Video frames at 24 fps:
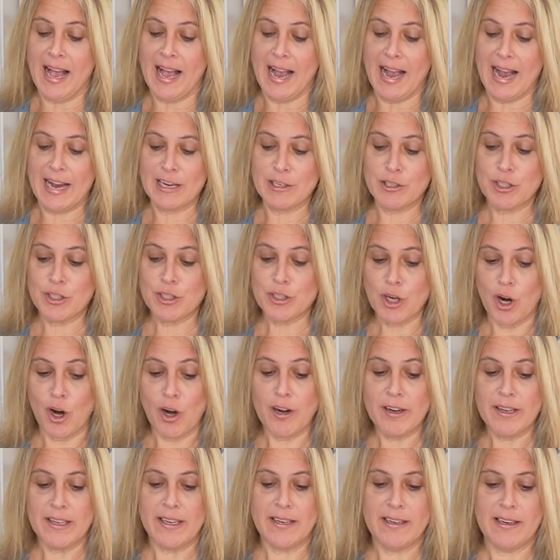I
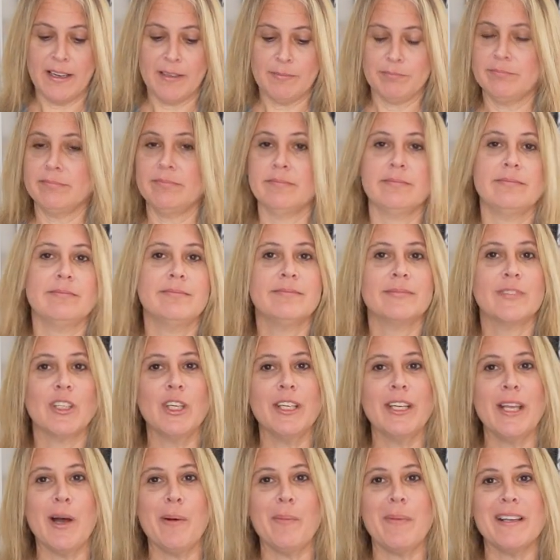
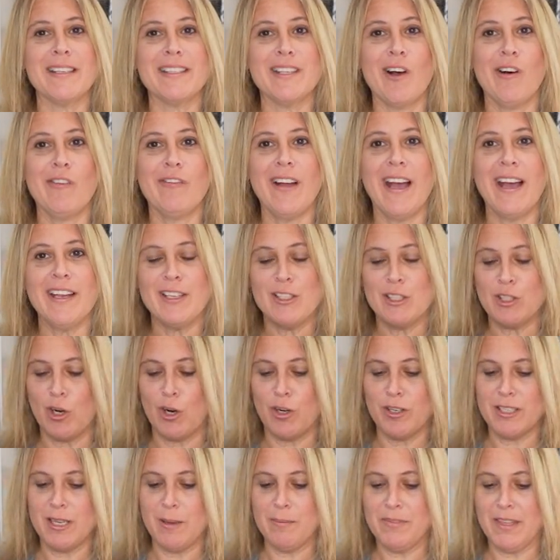couldn't help myself. I had to
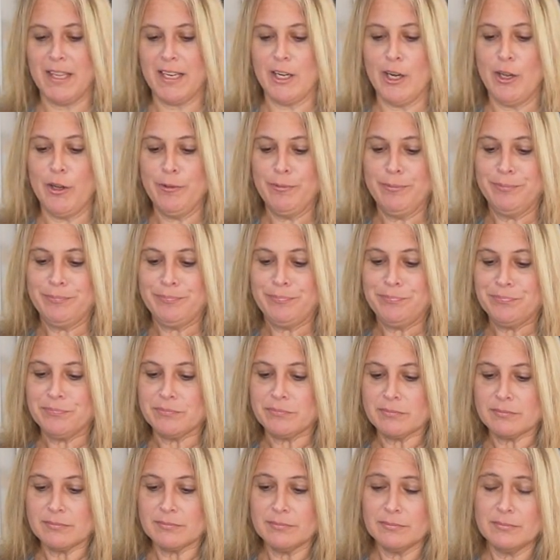start something new,
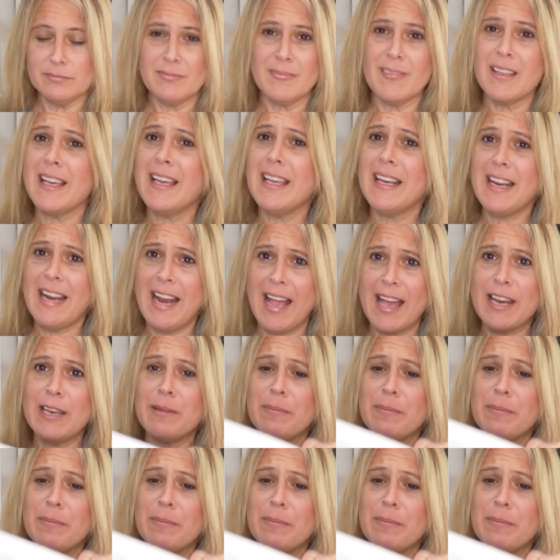and it had